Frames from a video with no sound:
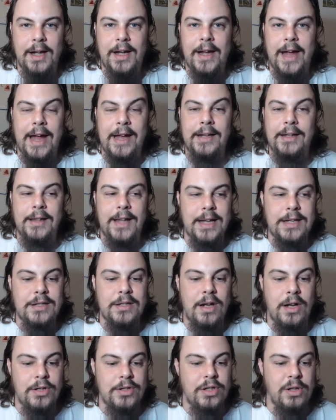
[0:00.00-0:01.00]
And let's
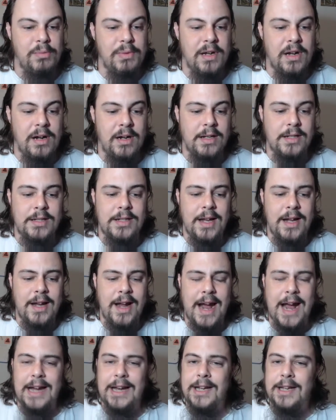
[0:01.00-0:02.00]
also be honest,
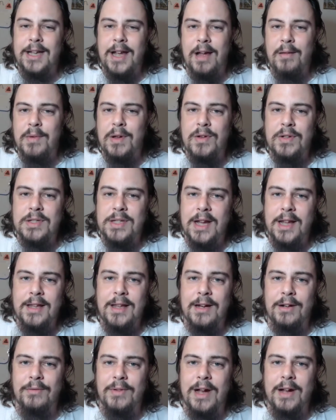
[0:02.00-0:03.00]
anytime you say
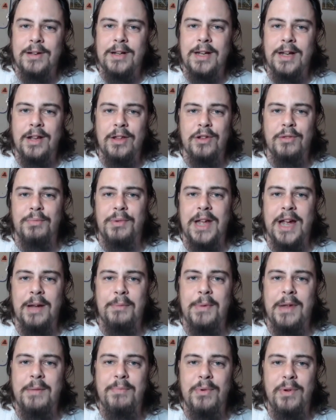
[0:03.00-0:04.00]
that around any other black
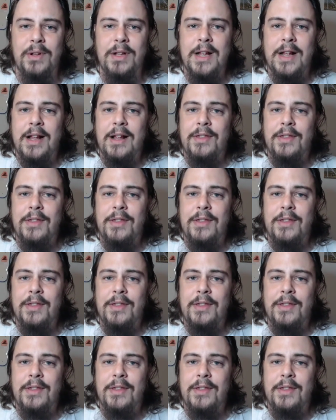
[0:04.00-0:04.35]
people,